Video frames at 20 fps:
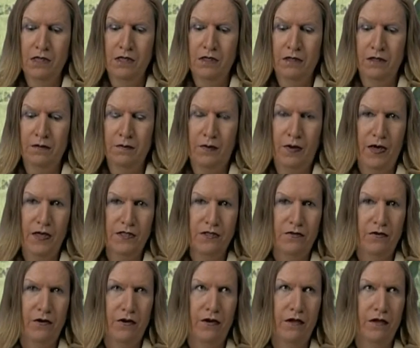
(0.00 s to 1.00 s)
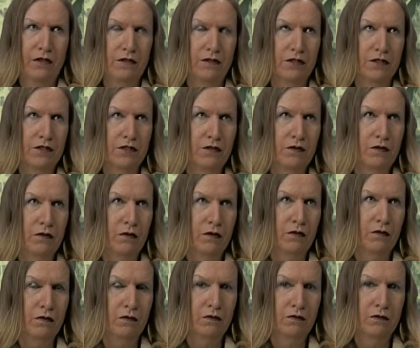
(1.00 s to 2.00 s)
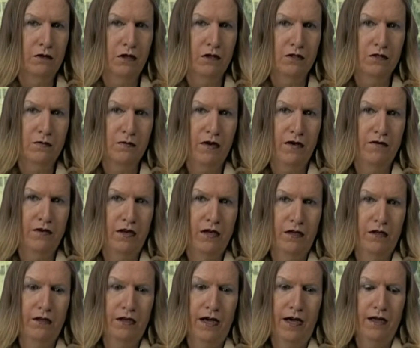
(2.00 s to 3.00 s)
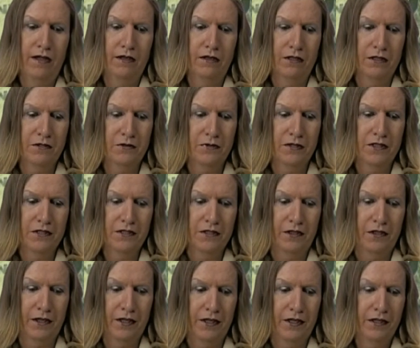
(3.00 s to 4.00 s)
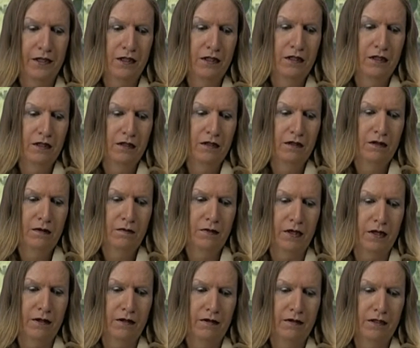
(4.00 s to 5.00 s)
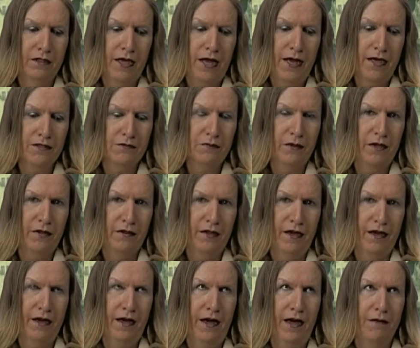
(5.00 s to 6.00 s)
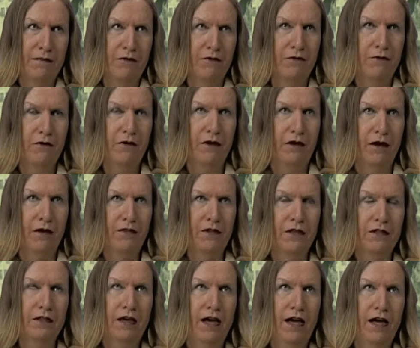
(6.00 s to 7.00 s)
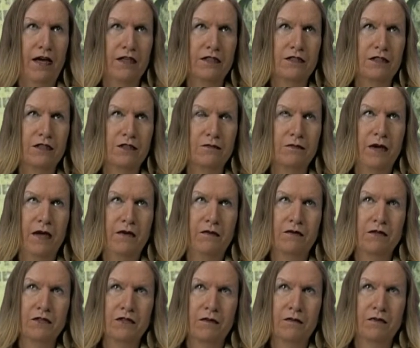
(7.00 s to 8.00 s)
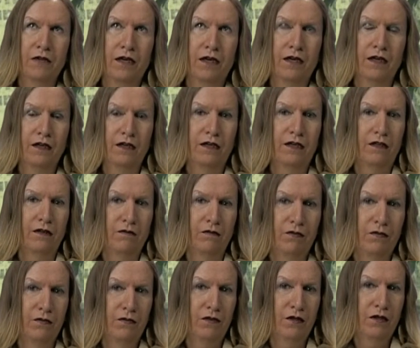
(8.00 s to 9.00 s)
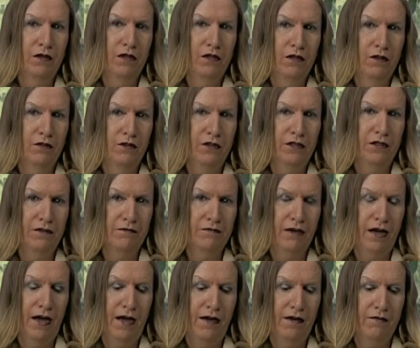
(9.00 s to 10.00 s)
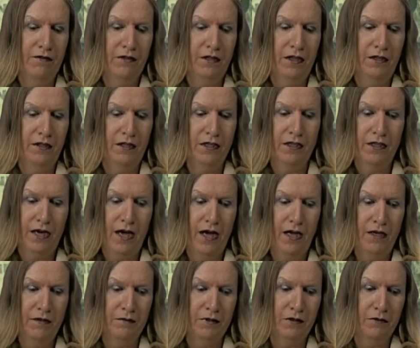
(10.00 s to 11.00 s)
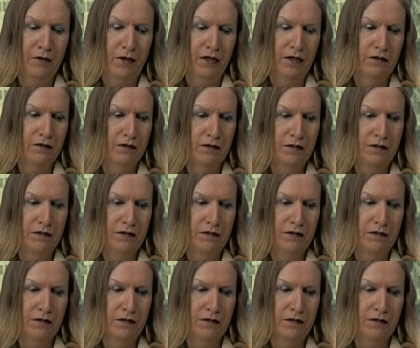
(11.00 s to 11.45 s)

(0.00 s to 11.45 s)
the price of oil just rose above $100 recently, but it has been that high before. I think the highest it's been was something like 135, and then the economy went